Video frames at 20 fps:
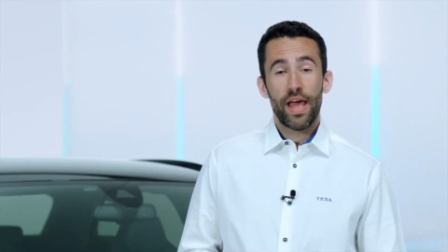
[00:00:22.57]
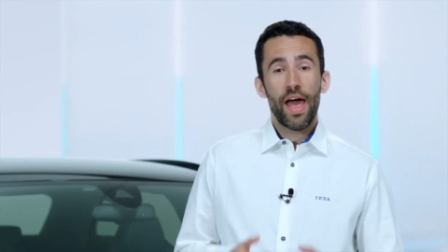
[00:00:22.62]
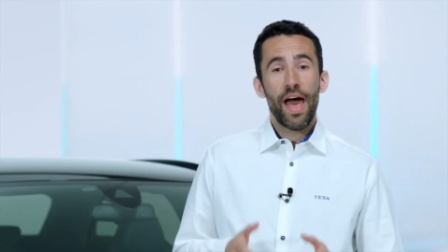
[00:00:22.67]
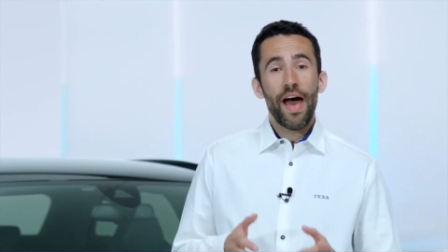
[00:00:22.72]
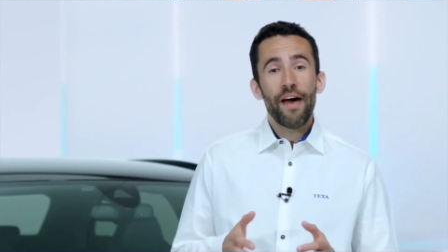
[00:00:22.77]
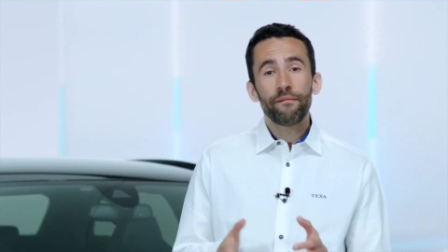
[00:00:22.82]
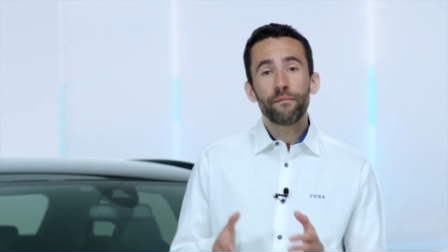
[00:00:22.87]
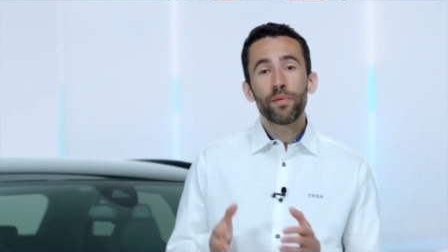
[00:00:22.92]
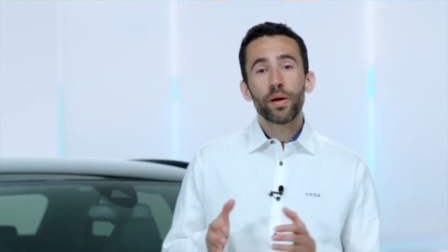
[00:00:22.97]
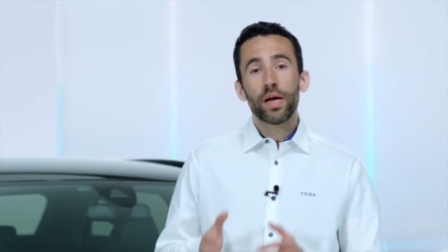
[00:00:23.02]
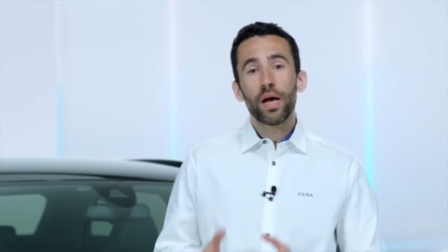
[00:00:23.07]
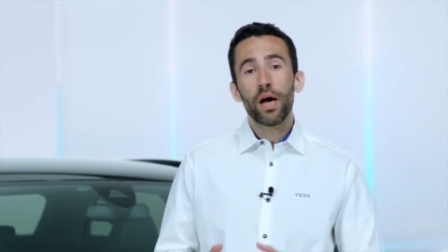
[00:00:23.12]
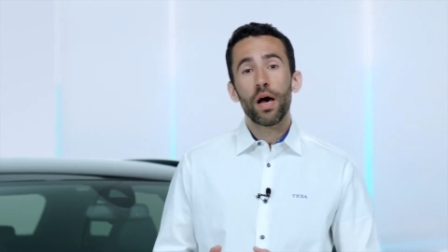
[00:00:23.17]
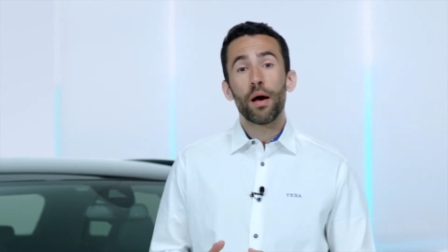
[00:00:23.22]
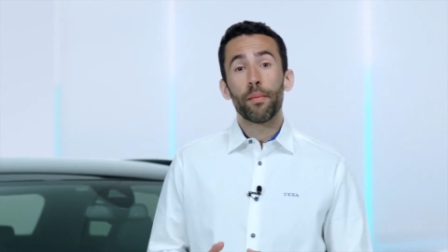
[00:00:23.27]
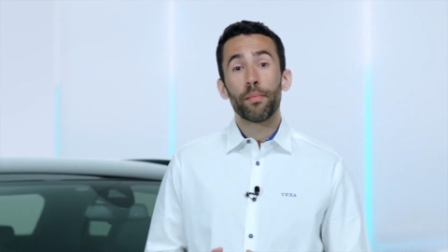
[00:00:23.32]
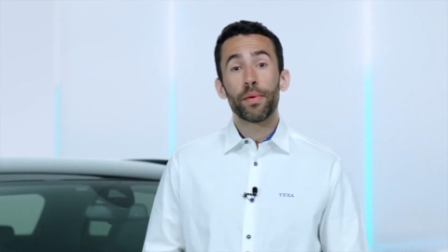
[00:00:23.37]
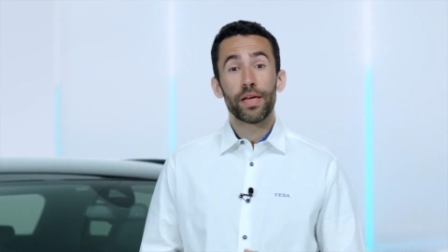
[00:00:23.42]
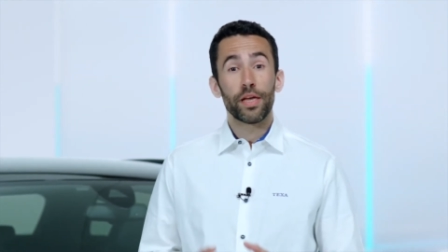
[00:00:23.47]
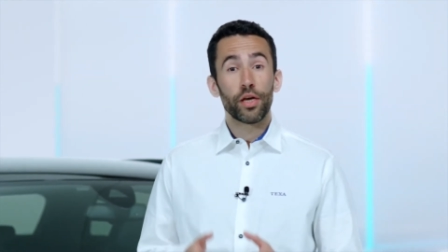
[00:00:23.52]
have
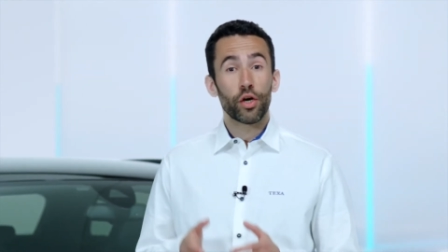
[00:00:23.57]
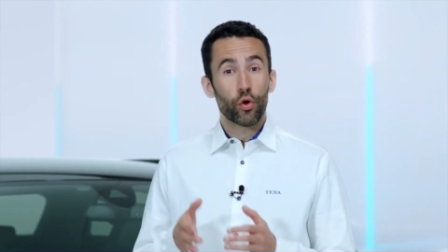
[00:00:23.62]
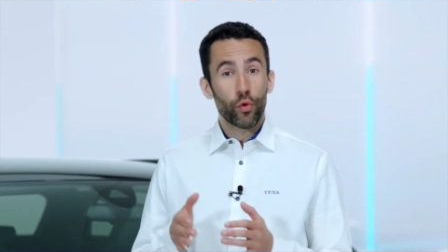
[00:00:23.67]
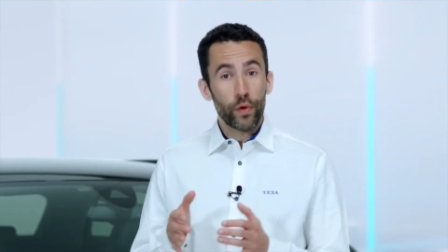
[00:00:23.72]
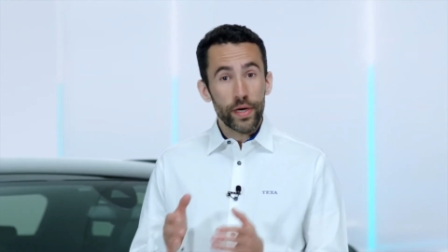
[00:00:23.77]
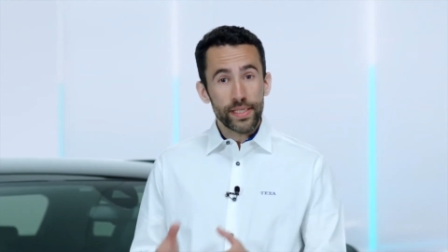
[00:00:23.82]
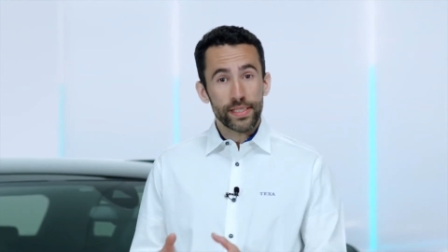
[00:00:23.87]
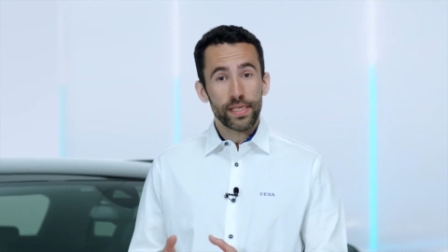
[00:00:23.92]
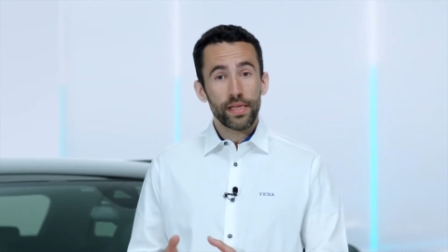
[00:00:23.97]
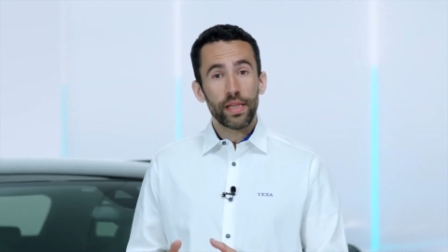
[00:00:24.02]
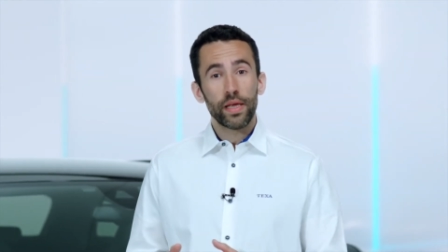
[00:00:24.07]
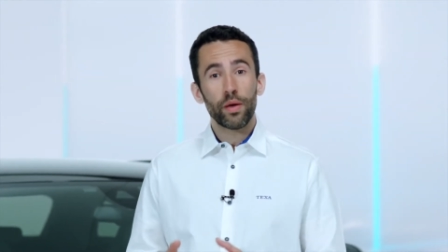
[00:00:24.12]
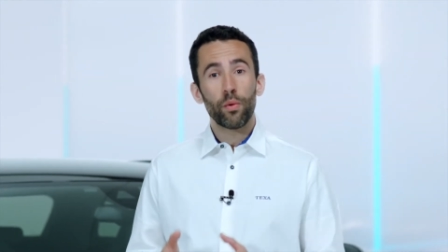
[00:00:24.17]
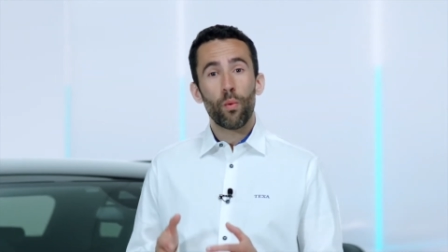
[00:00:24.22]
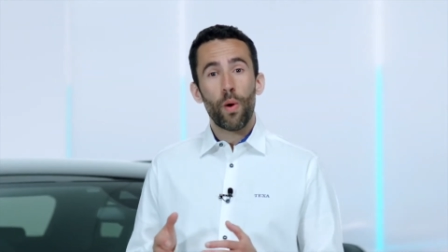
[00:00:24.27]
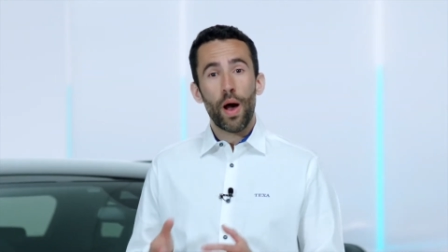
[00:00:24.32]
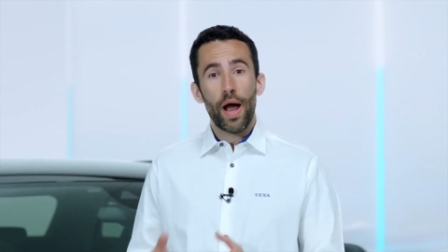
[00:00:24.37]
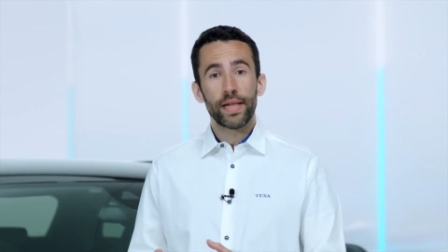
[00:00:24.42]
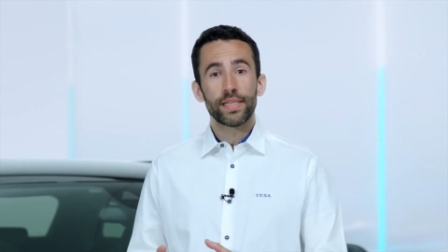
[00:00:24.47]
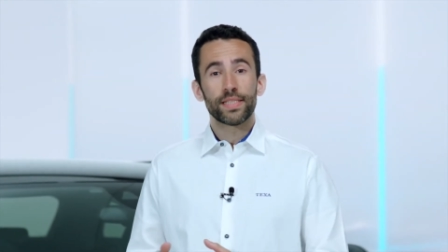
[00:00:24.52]
become increasingly
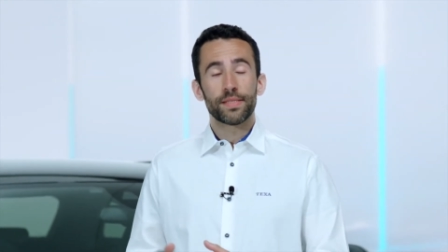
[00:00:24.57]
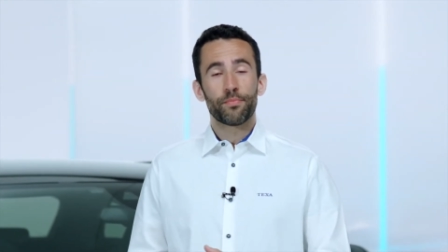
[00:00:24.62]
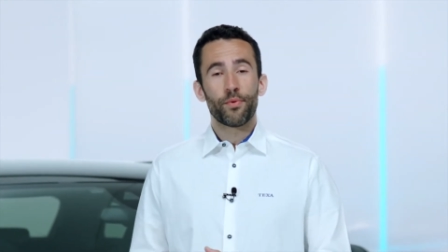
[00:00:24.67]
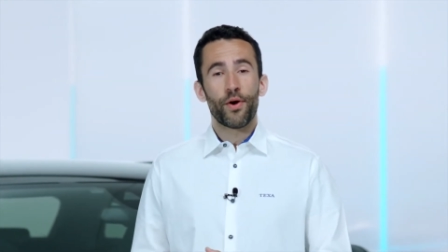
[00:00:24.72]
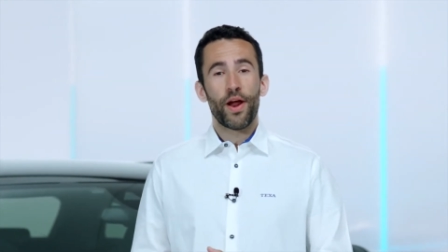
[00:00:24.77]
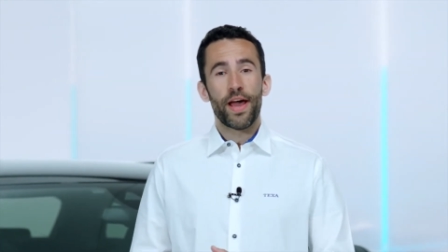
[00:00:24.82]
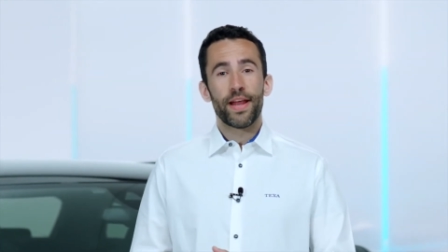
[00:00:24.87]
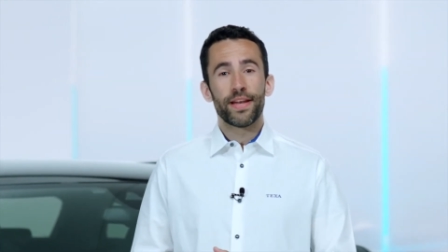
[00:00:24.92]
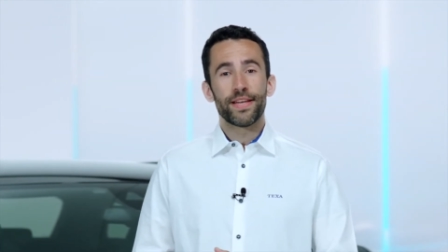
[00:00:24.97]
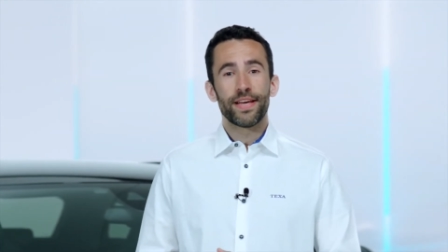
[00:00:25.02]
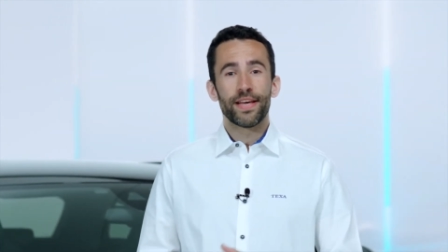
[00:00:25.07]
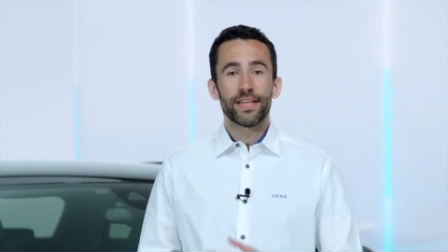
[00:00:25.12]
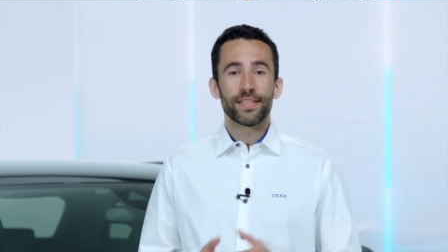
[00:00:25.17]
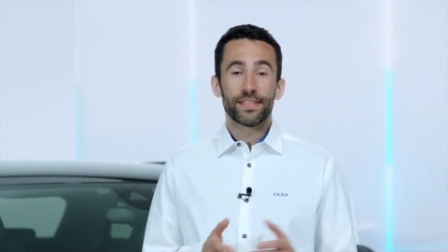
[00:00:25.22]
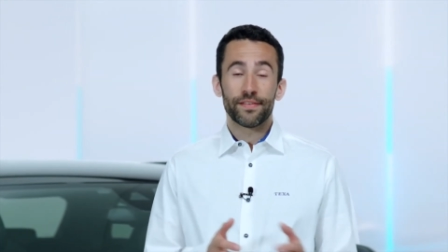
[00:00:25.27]
widespread and